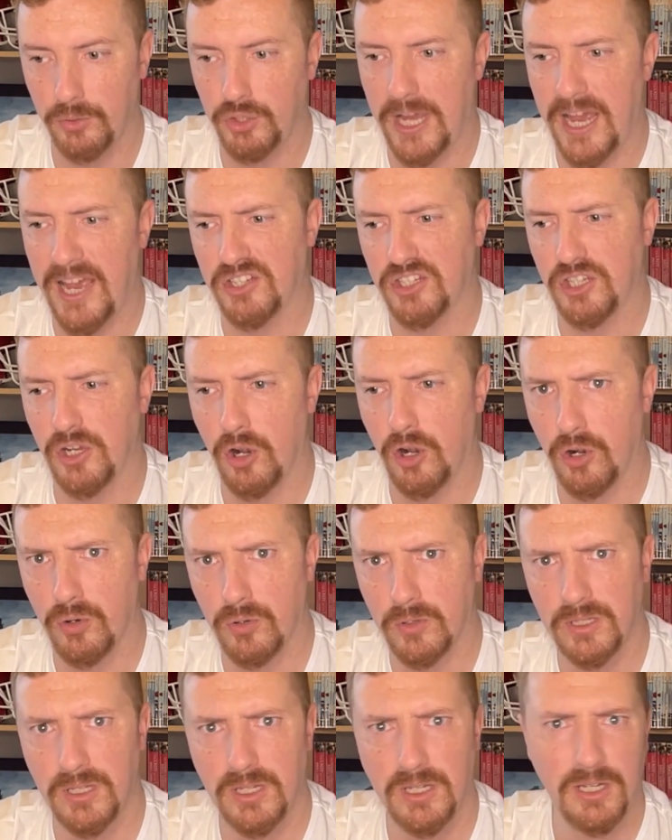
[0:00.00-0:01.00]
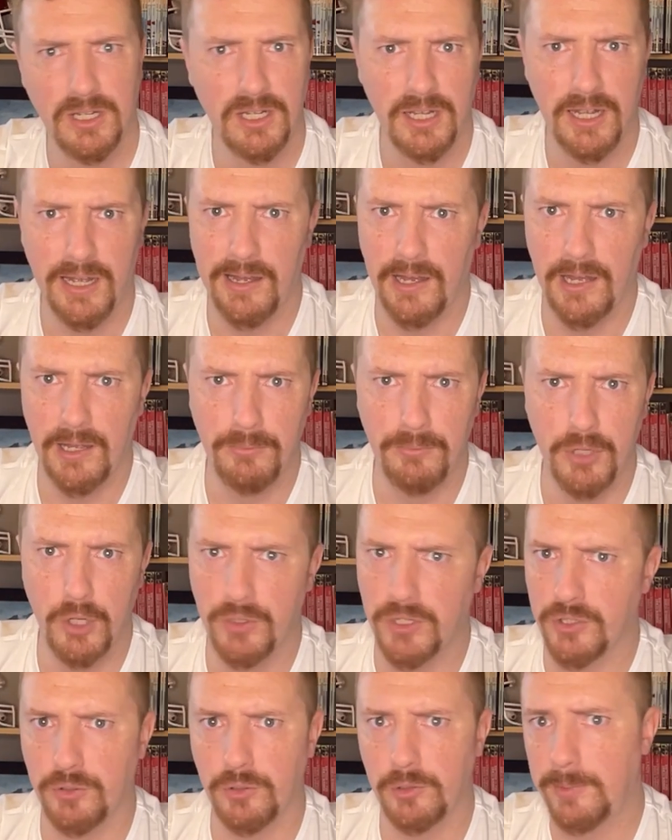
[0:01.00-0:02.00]
Jackson Arnold, no
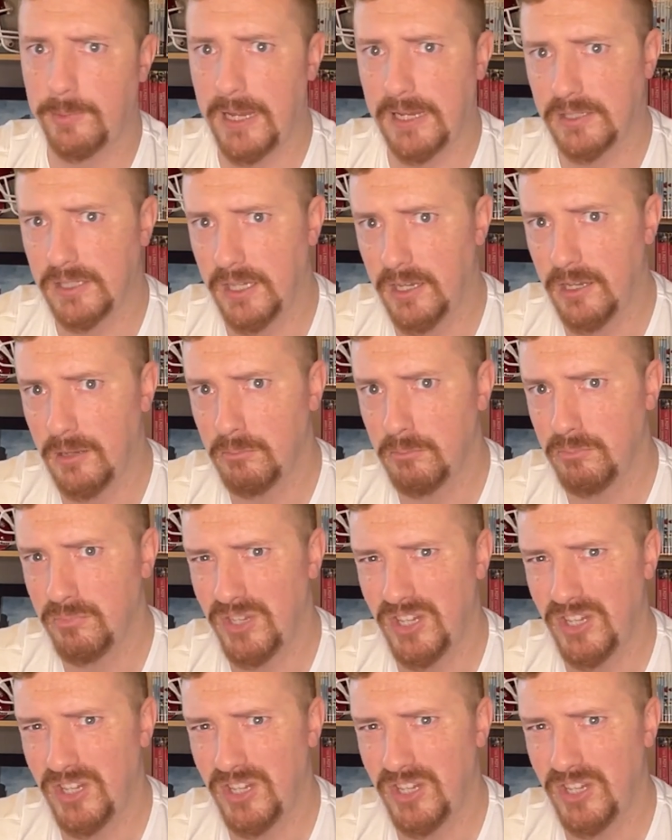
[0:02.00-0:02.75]
disrespect to him.